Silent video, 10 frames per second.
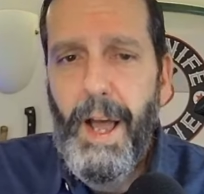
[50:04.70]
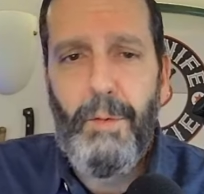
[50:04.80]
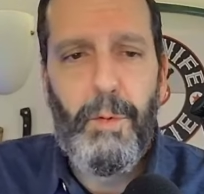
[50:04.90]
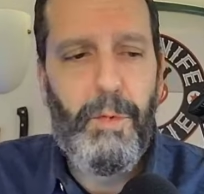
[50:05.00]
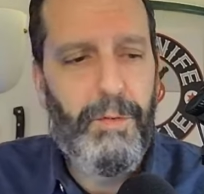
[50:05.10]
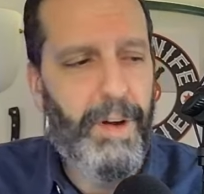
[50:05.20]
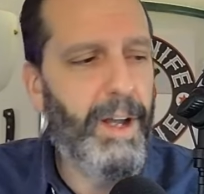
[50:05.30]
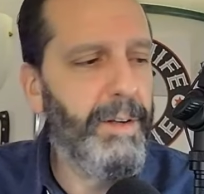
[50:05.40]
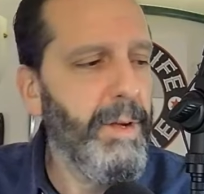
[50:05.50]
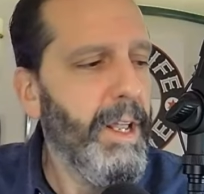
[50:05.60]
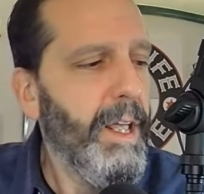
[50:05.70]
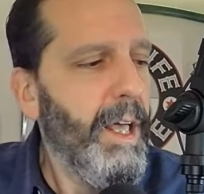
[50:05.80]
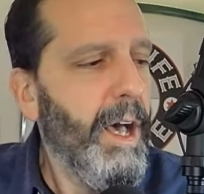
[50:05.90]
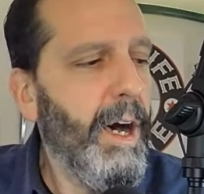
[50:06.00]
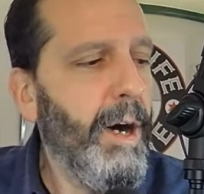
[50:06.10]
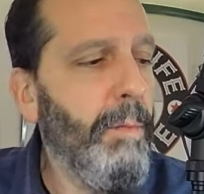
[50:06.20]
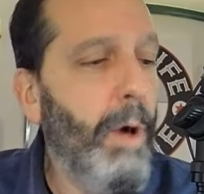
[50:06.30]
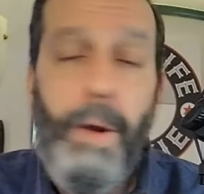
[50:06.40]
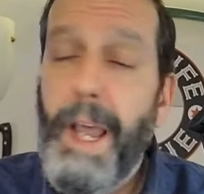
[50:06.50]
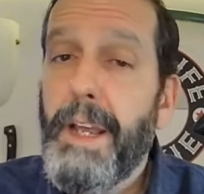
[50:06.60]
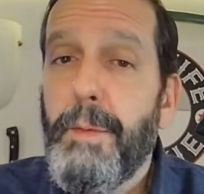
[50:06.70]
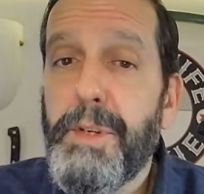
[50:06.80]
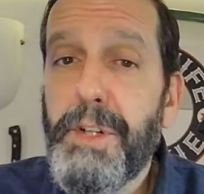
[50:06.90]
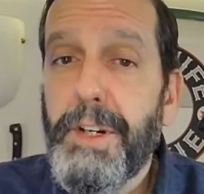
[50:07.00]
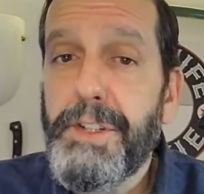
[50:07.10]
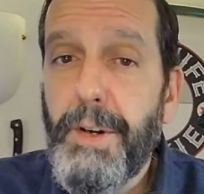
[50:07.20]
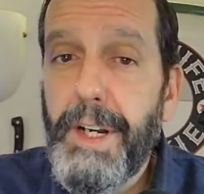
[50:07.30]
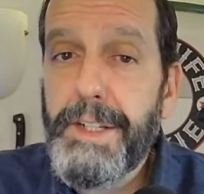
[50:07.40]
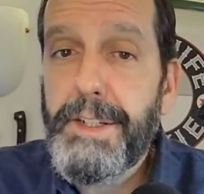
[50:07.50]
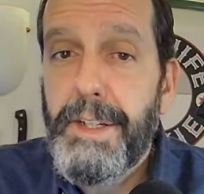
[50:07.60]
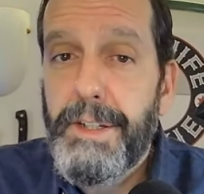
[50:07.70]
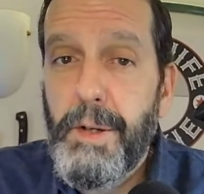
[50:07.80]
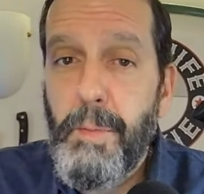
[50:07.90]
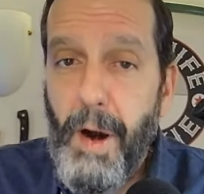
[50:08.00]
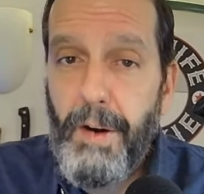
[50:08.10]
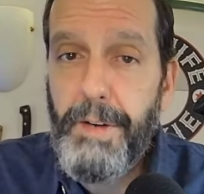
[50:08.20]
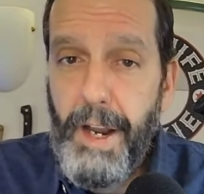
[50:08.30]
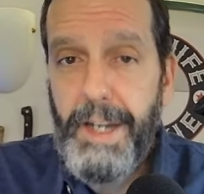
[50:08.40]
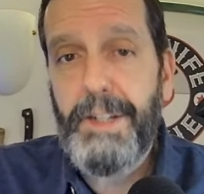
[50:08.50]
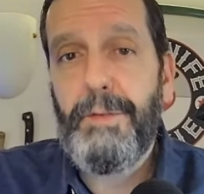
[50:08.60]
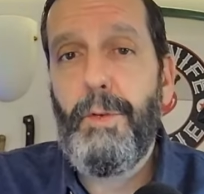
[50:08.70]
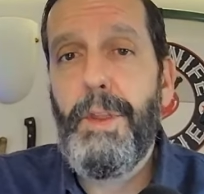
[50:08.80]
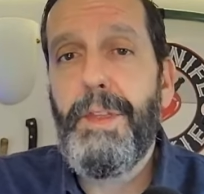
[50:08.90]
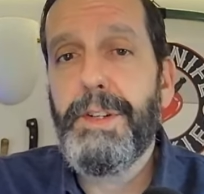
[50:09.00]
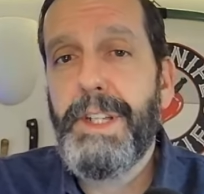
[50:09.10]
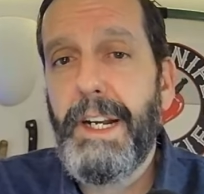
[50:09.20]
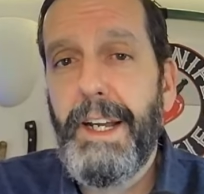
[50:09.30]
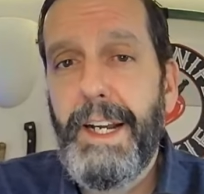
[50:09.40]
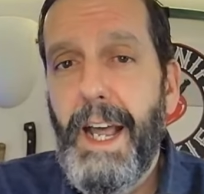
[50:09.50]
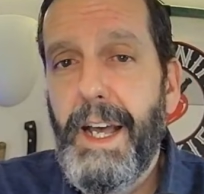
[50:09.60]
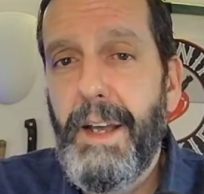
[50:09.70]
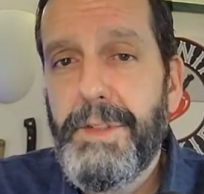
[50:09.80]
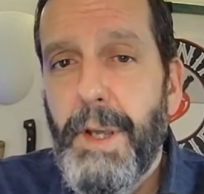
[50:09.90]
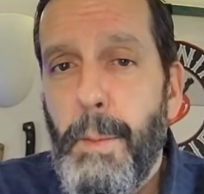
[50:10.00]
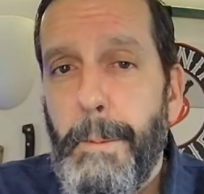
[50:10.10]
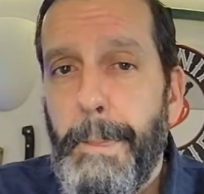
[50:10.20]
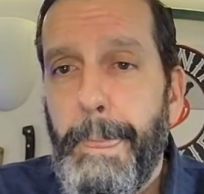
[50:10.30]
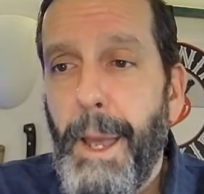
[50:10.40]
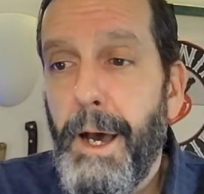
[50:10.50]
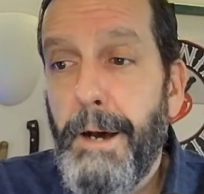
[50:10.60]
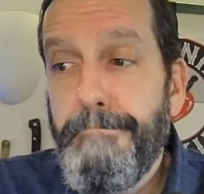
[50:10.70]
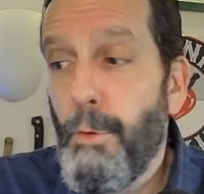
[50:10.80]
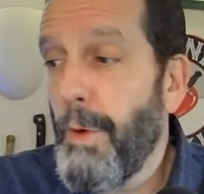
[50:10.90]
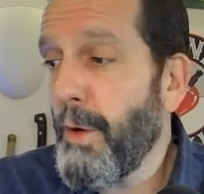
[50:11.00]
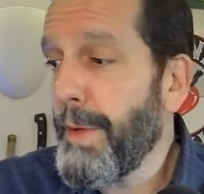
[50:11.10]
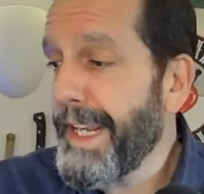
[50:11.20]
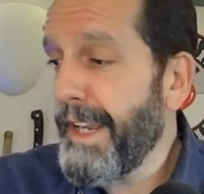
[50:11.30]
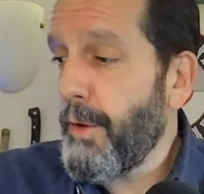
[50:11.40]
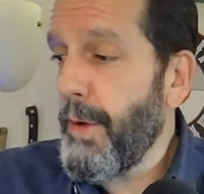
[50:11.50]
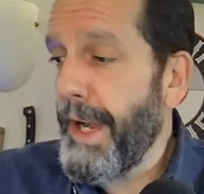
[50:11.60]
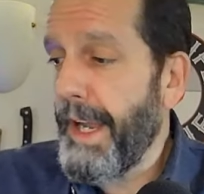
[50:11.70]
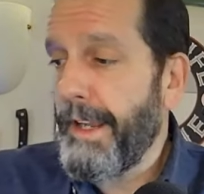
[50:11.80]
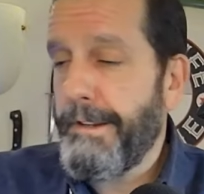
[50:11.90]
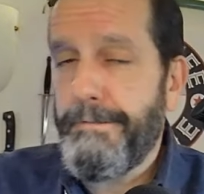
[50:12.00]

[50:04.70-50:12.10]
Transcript: I will move on. Um, okay, be sure to join us tomorrow night for Thursday Night Knives, uh, where we give away